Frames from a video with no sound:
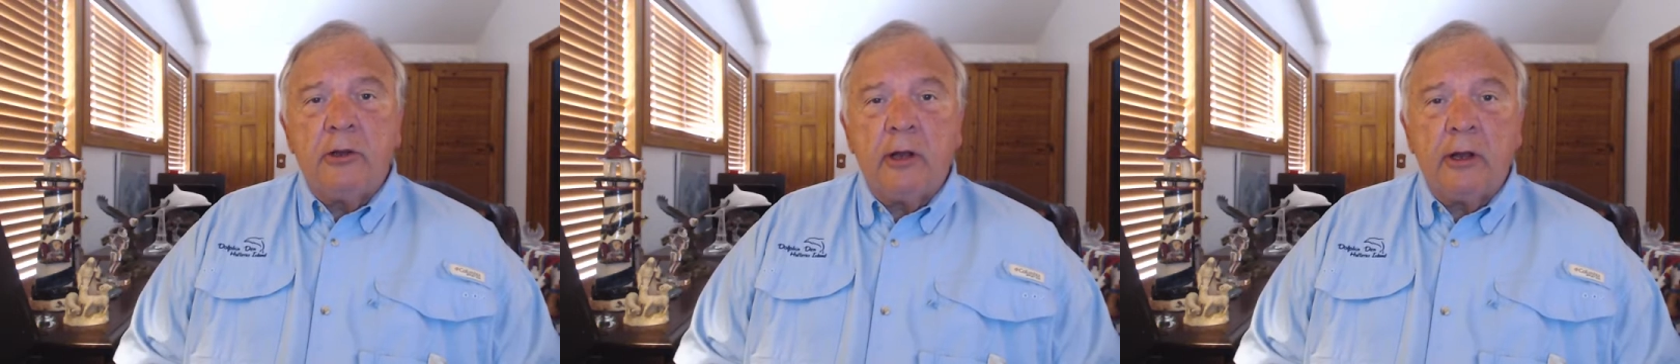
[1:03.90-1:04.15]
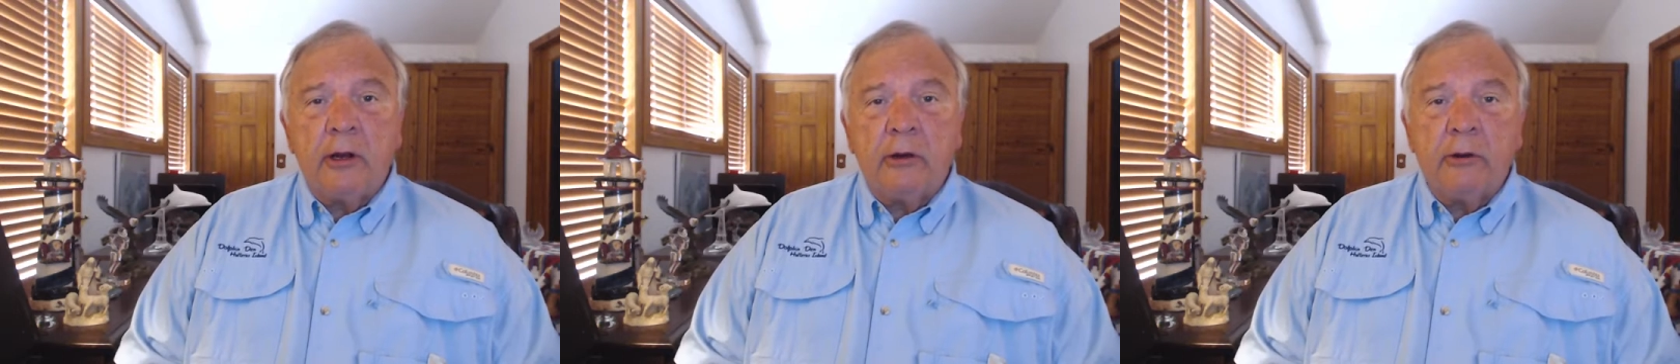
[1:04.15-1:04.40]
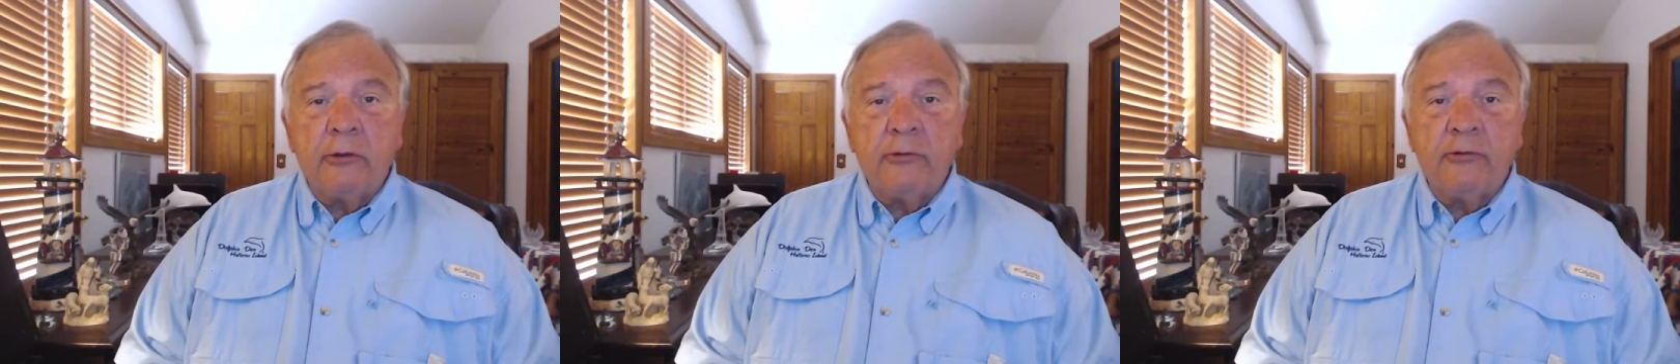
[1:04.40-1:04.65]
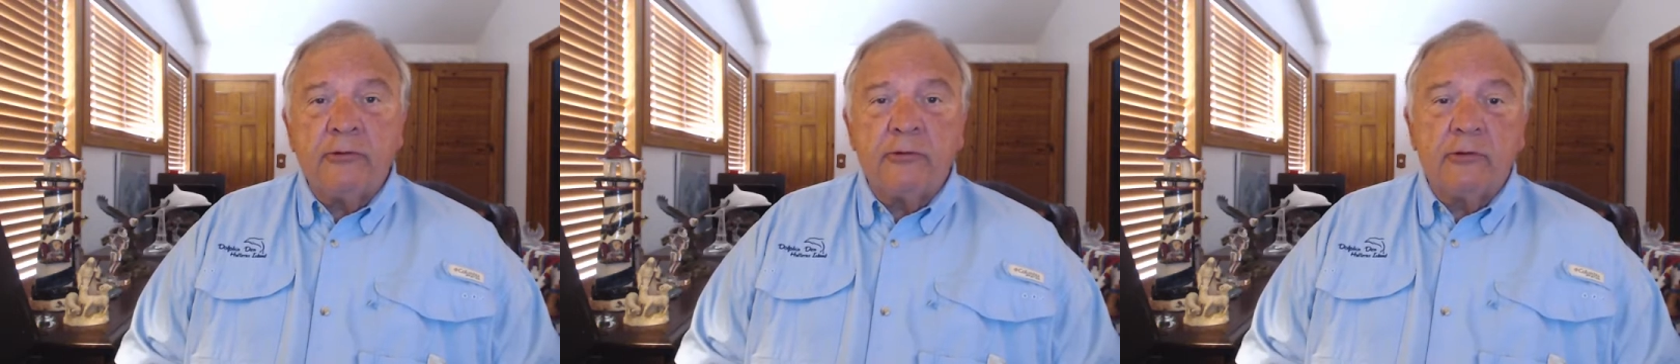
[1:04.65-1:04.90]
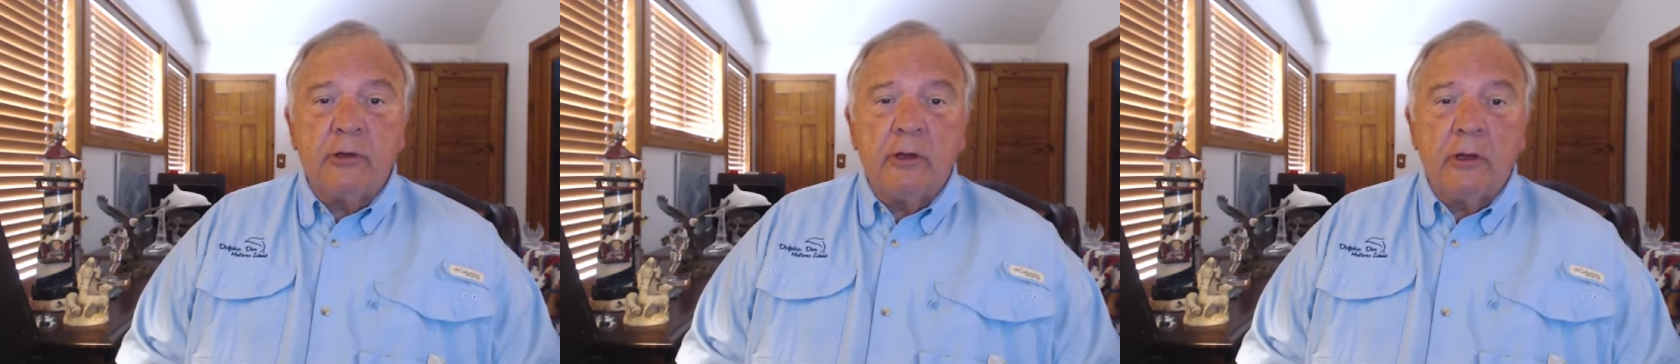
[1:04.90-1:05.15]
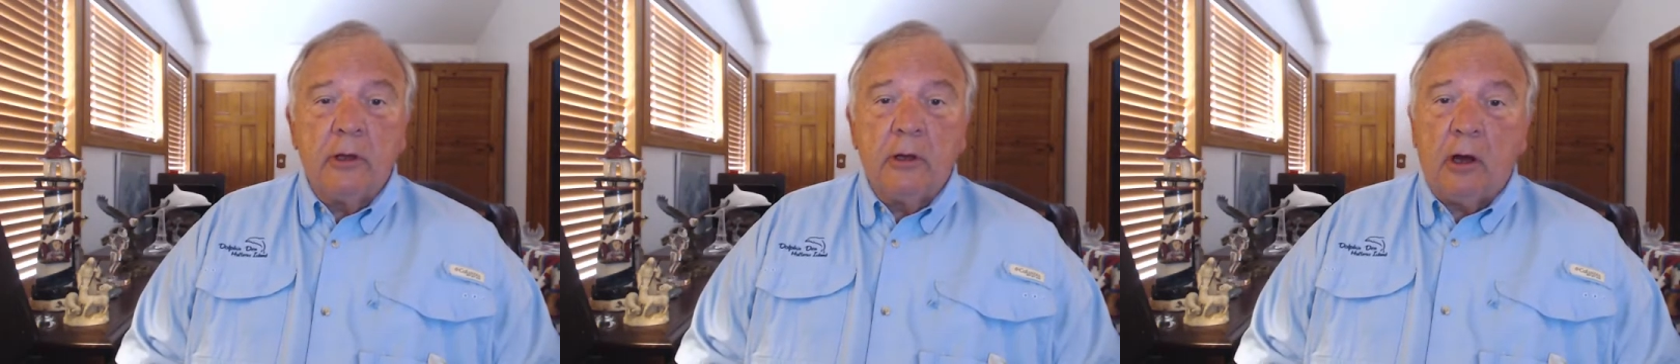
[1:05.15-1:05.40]
terrorists,
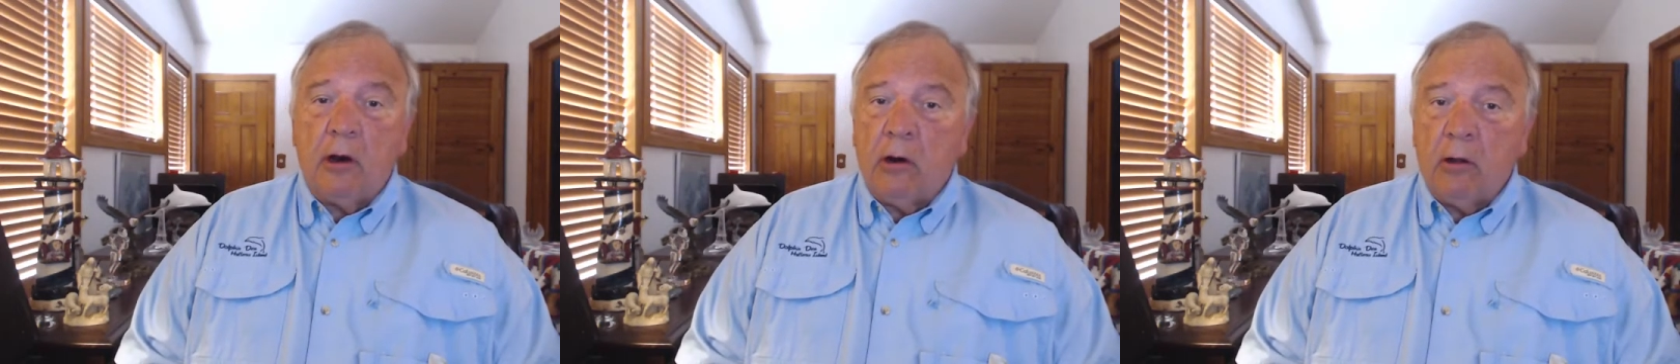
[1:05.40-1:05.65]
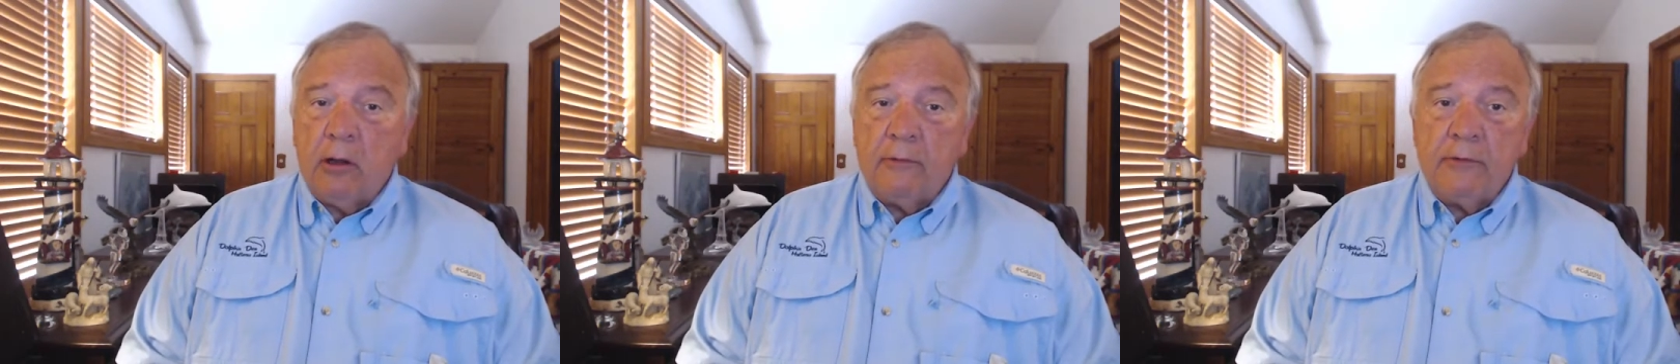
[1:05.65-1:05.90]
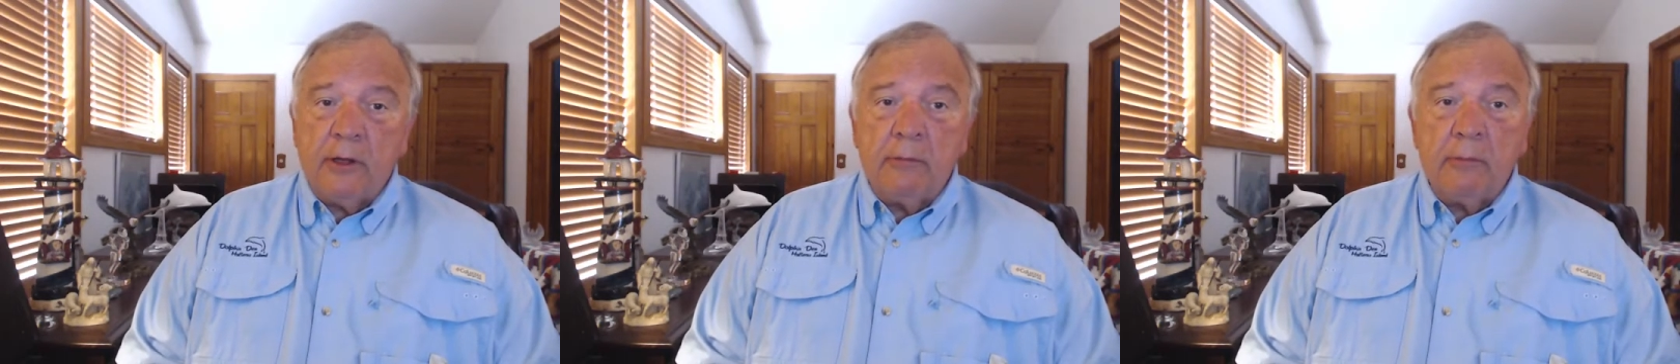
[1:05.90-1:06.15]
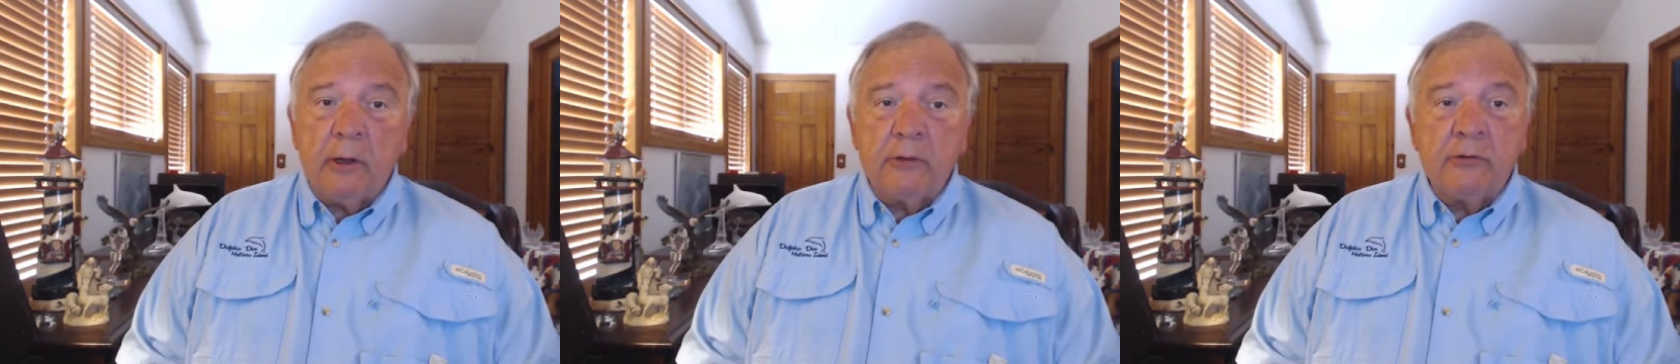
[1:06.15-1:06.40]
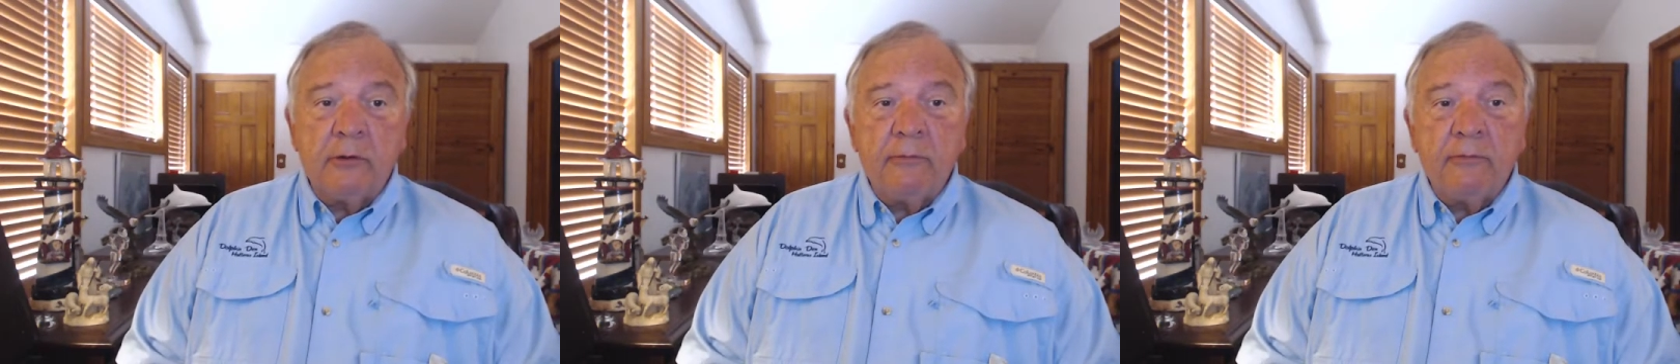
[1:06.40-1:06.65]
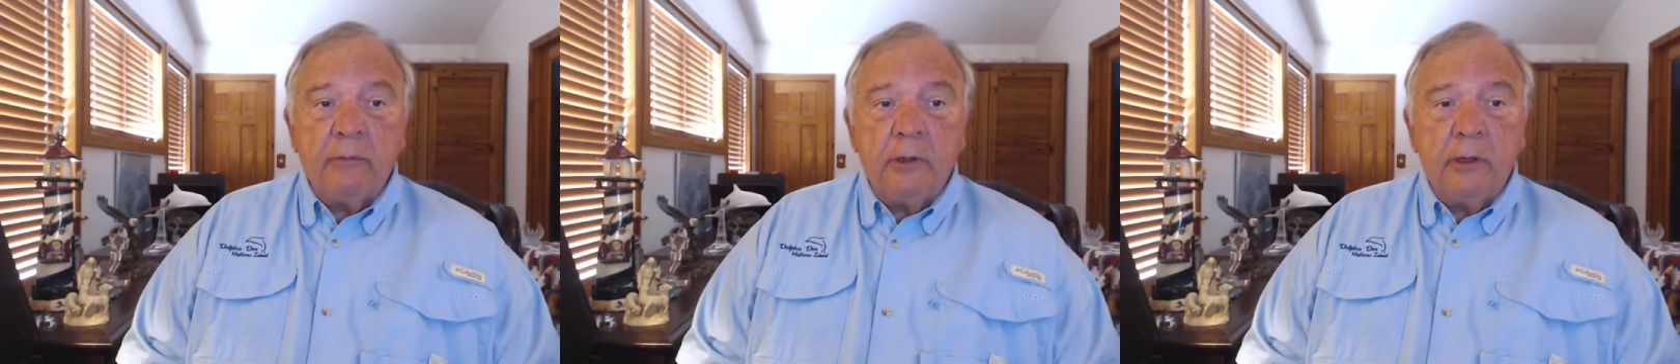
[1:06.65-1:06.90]
all of them
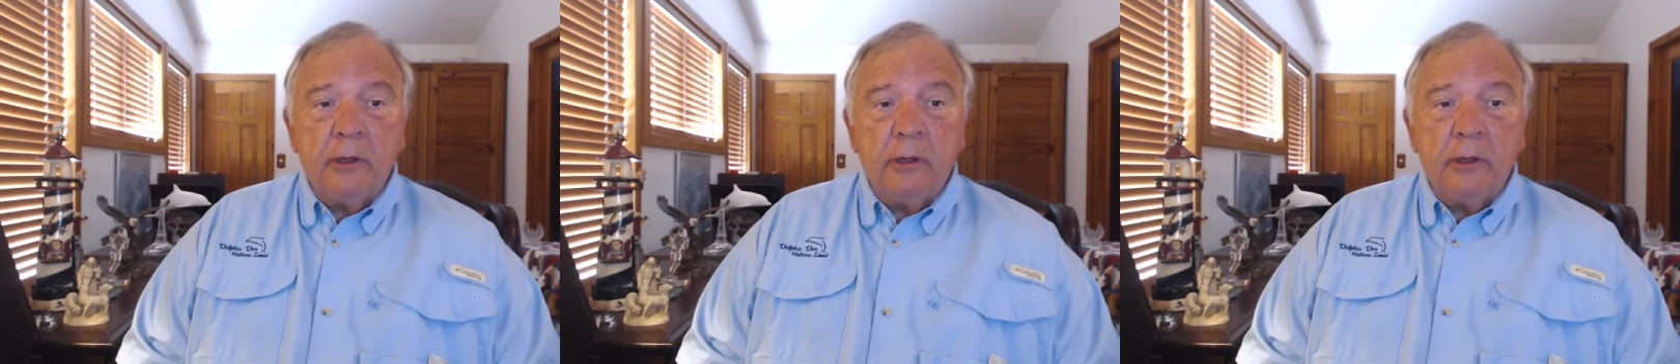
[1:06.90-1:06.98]
Muslim,